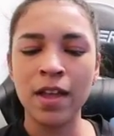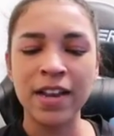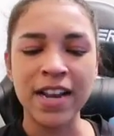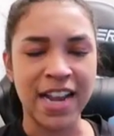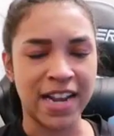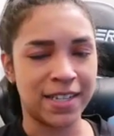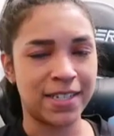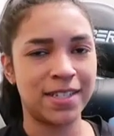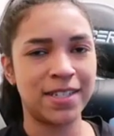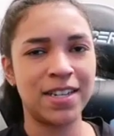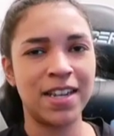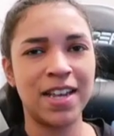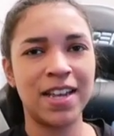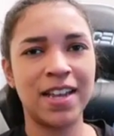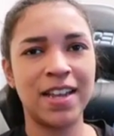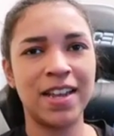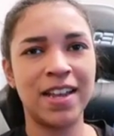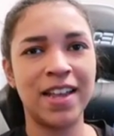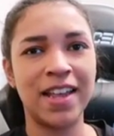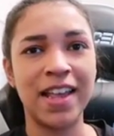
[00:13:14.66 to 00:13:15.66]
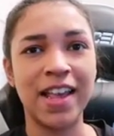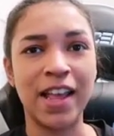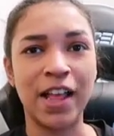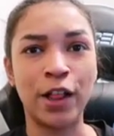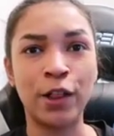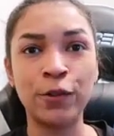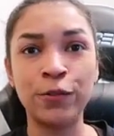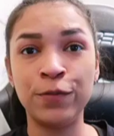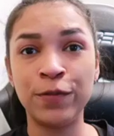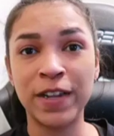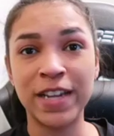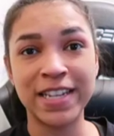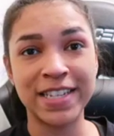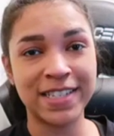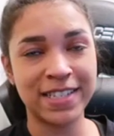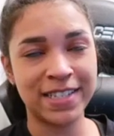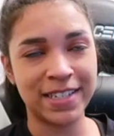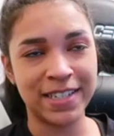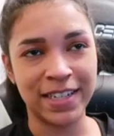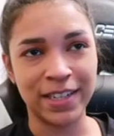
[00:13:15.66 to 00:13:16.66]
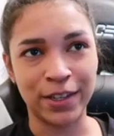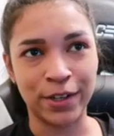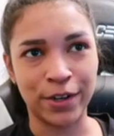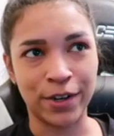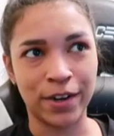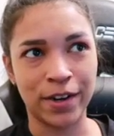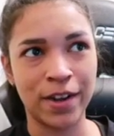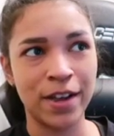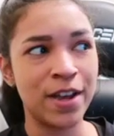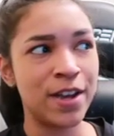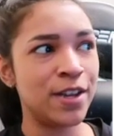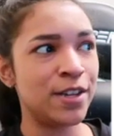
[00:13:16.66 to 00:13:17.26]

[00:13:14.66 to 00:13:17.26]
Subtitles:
Next, e.l.f. concealer.